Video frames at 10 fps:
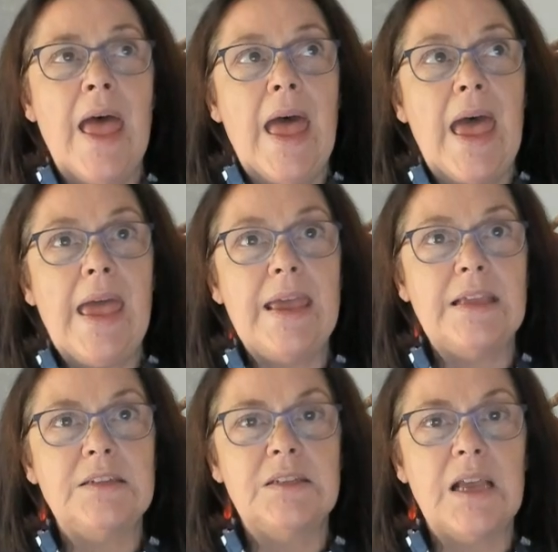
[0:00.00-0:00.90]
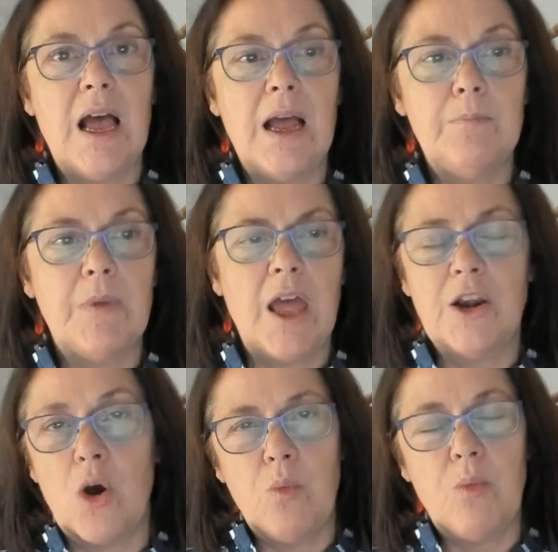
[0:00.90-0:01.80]
And
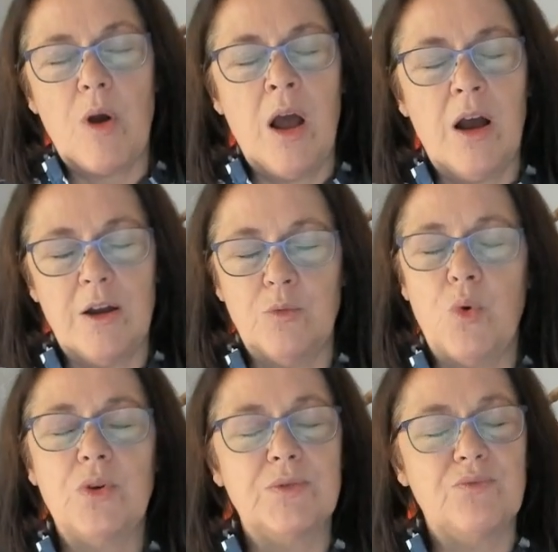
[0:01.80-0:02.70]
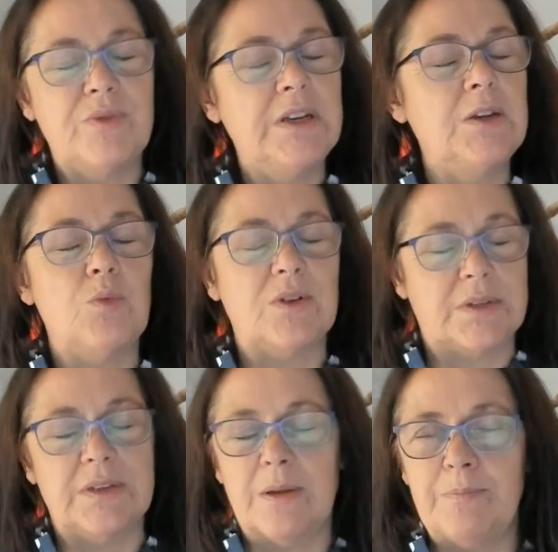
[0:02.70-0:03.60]
I really
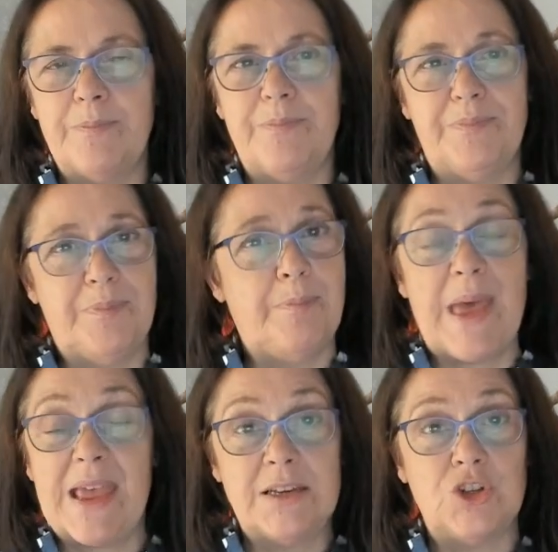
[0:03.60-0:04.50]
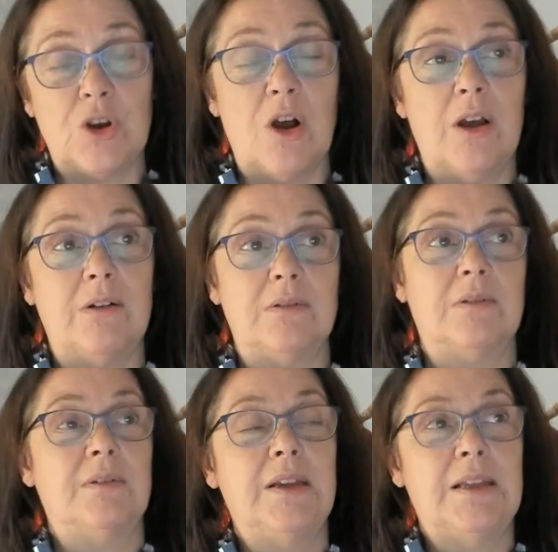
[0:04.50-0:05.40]
wasn't a bad child.
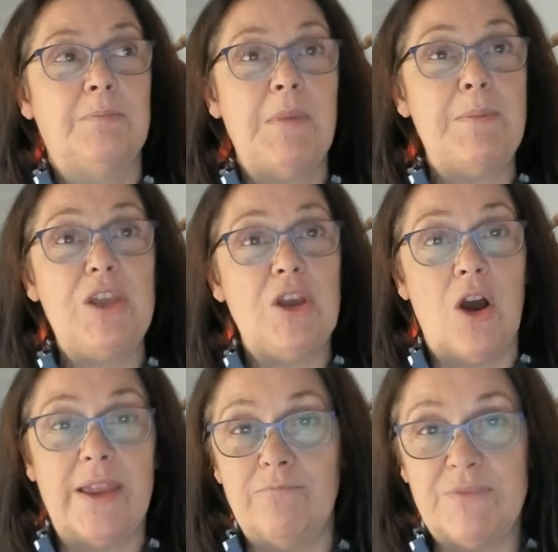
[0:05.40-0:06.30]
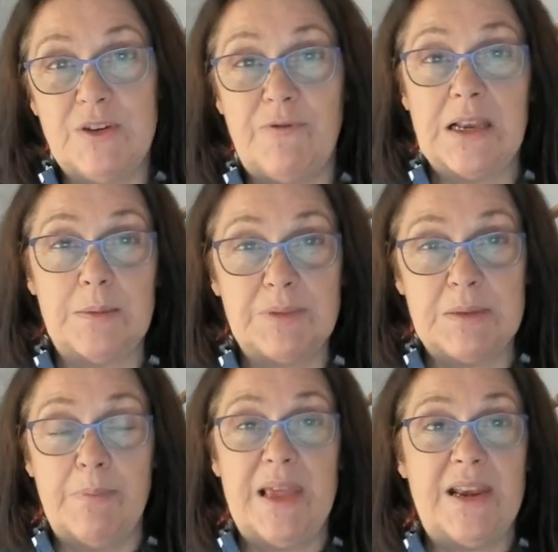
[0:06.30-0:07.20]
Maybe I developed
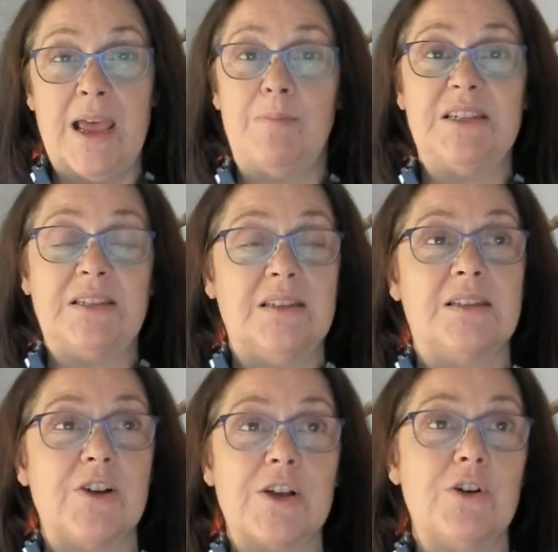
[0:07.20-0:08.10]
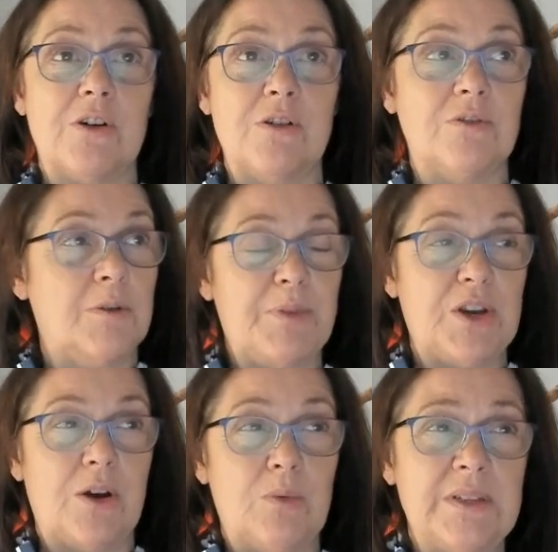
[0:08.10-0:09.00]
some bad habits as I got older, but
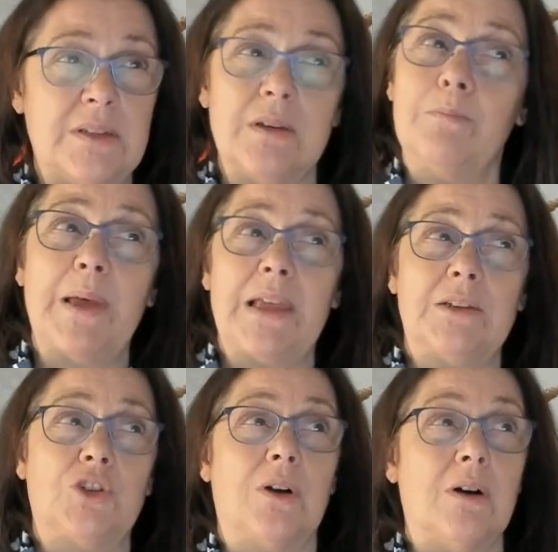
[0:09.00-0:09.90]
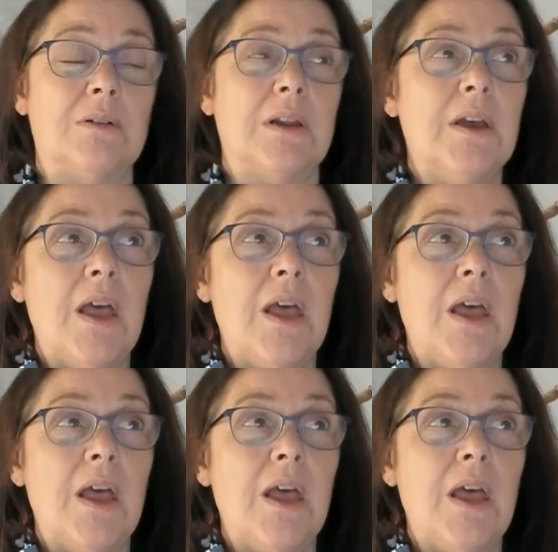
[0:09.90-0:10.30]
I wasn't a bad child.